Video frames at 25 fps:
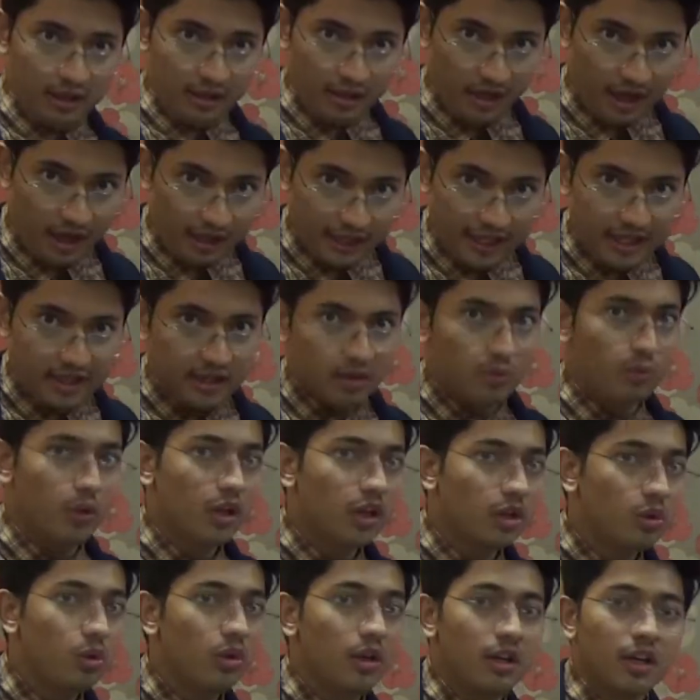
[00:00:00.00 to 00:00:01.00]
Again,
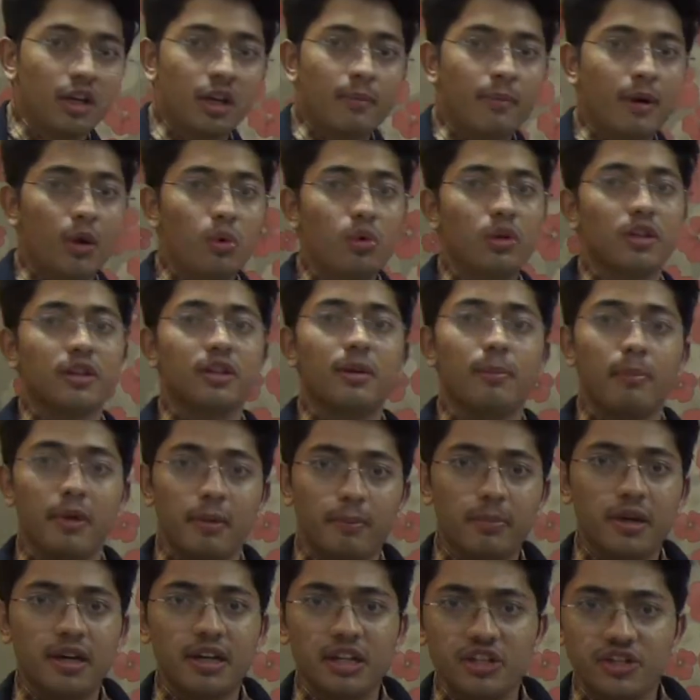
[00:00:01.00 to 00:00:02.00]
what to learn about the
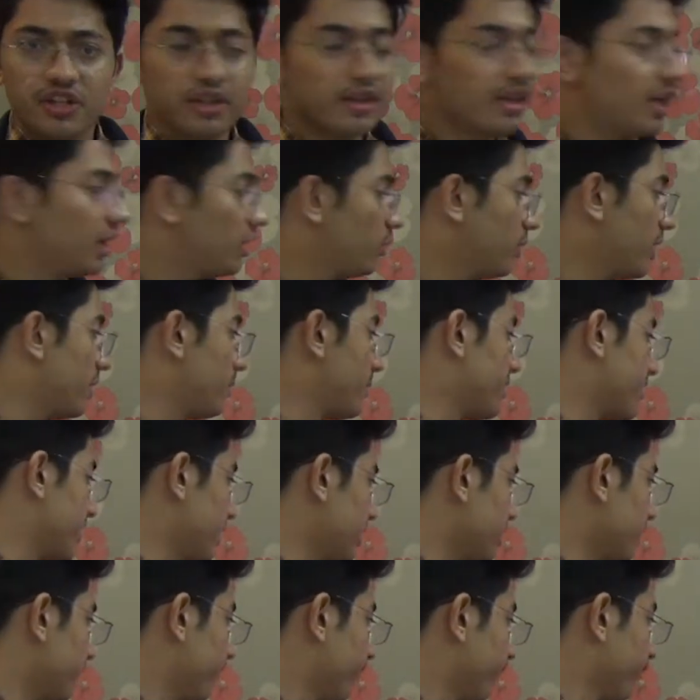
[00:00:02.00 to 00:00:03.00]
member nation that you
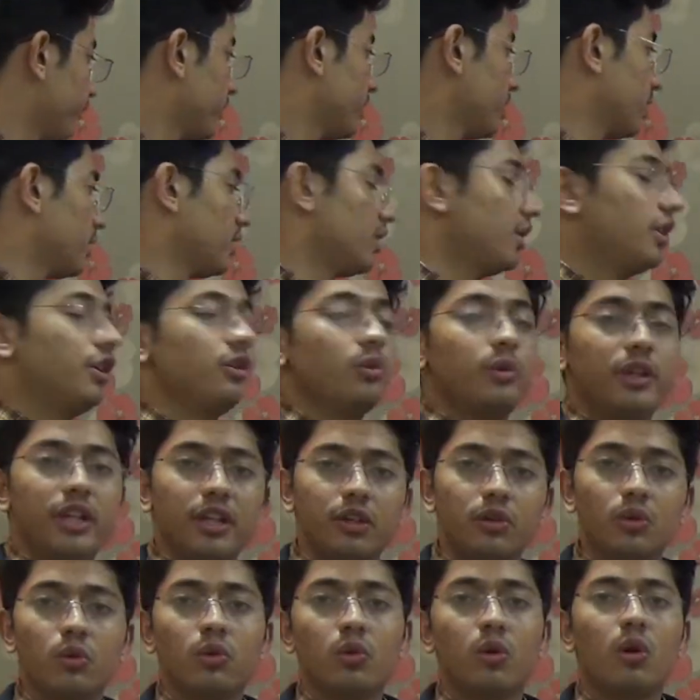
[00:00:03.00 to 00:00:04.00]
represent? You
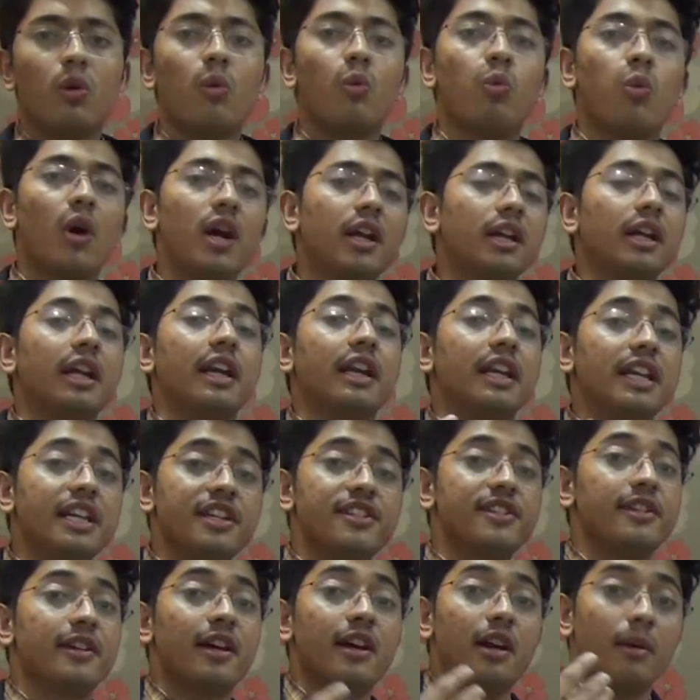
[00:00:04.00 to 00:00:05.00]
need to know what
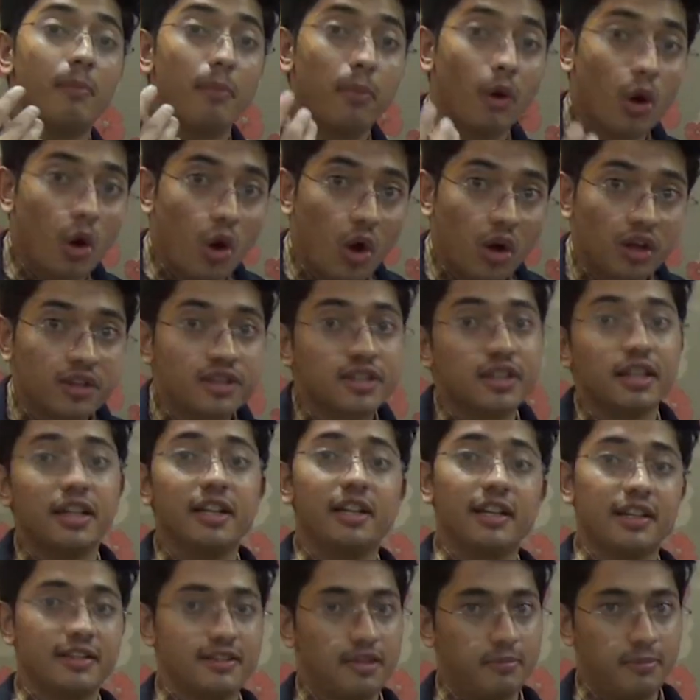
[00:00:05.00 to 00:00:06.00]
regional blocks
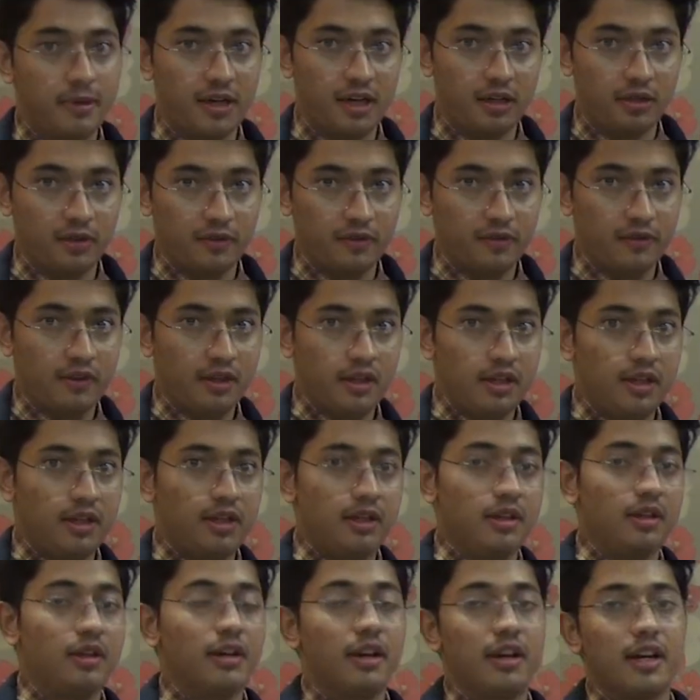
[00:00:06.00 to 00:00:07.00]
it is a part of,
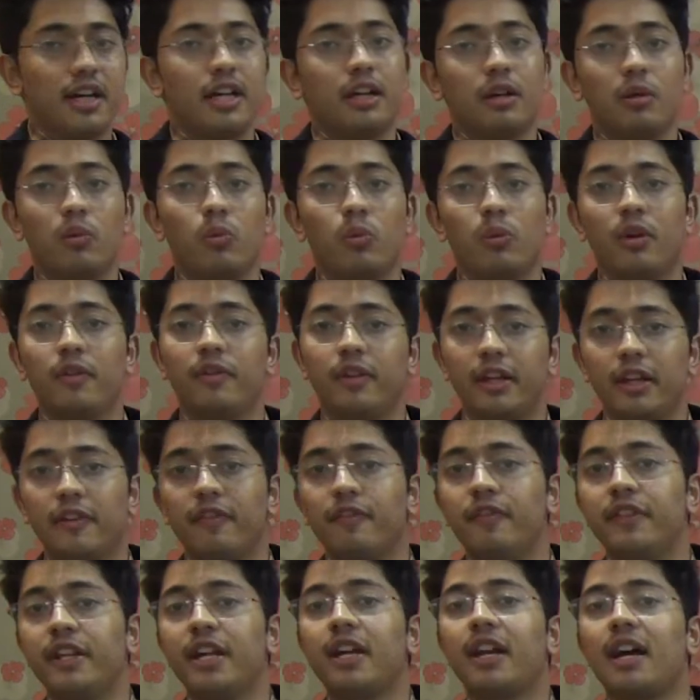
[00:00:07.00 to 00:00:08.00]
right? If
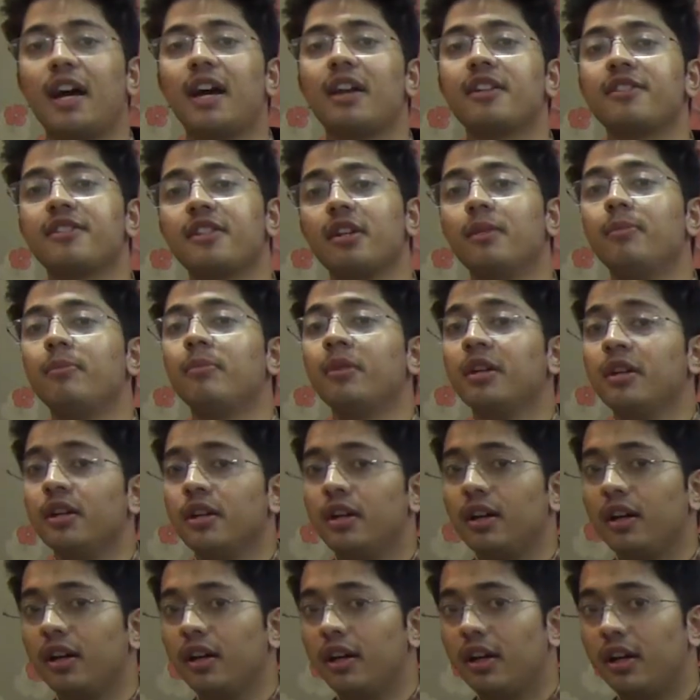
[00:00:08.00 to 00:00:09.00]
there are some
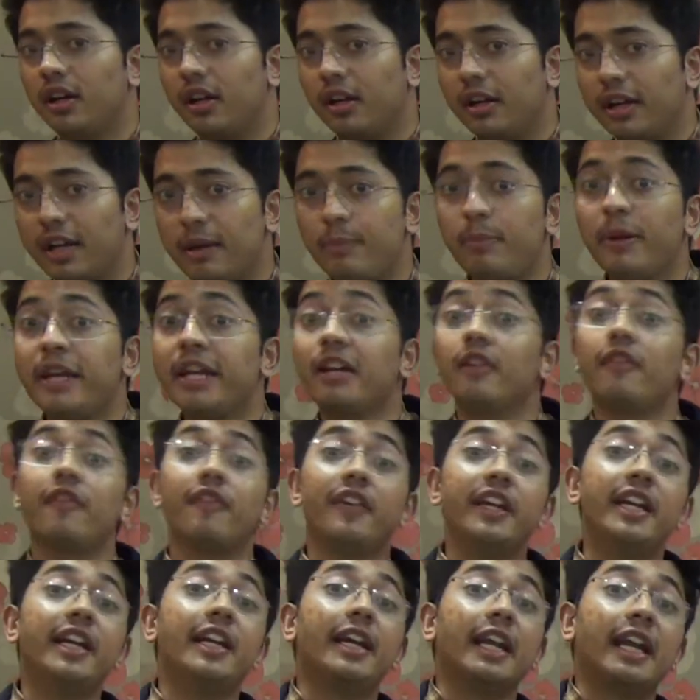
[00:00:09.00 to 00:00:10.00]
neighboring
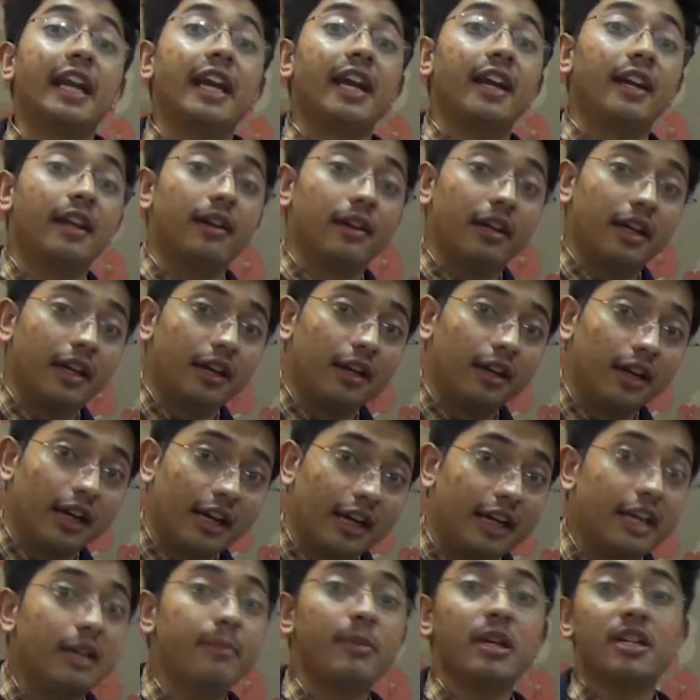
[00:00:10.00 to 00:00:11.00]
free trade
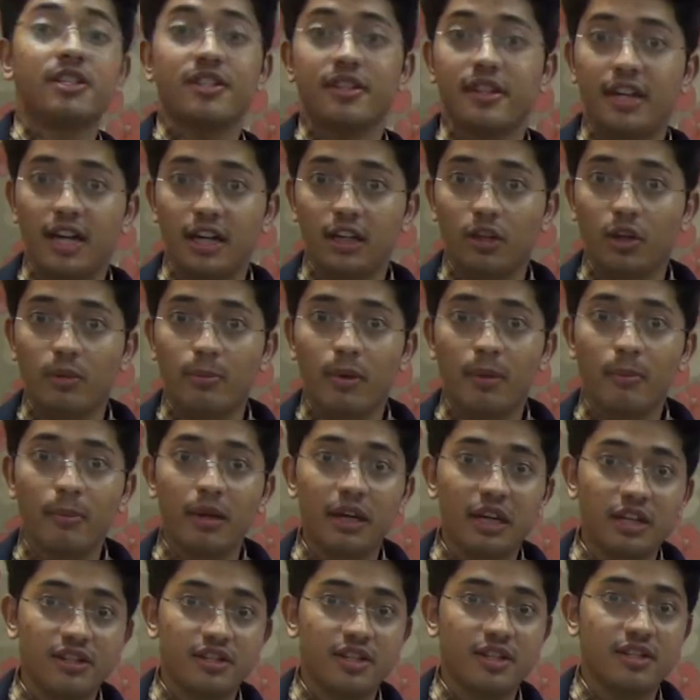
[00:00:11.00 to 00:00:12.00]
agreements that your member
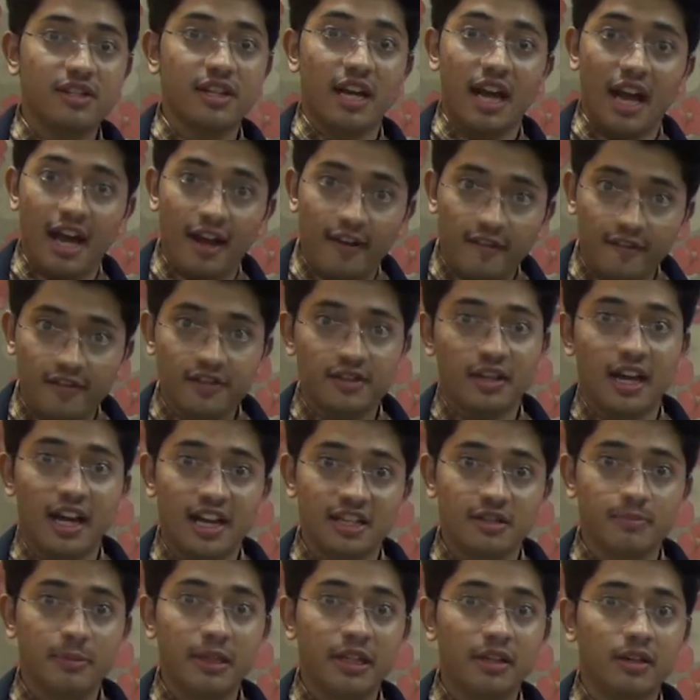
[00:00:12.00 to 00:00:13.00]
nations
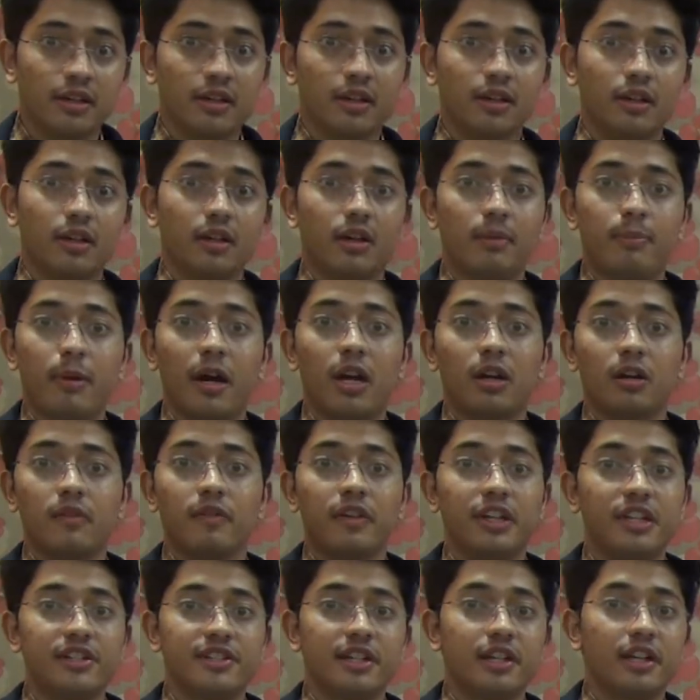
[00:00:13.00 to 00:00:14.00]
has been a part of
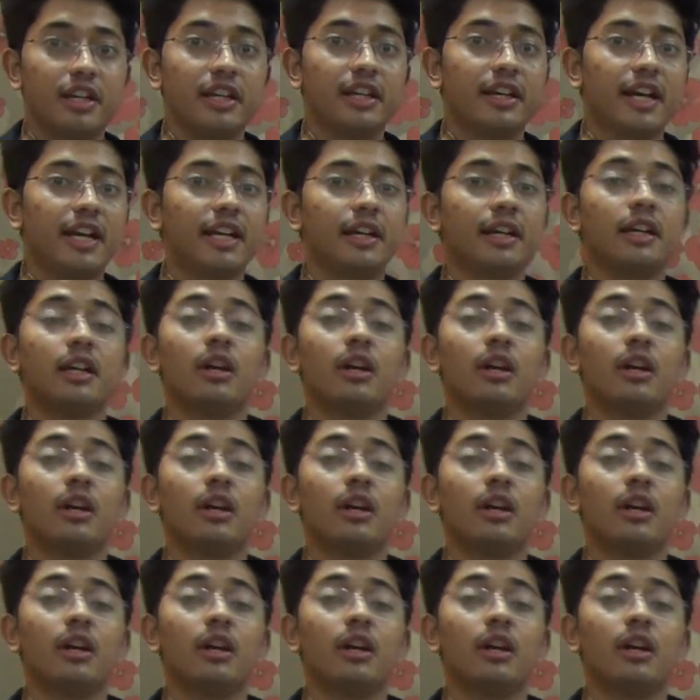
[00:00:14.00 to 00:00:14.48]
recently, right?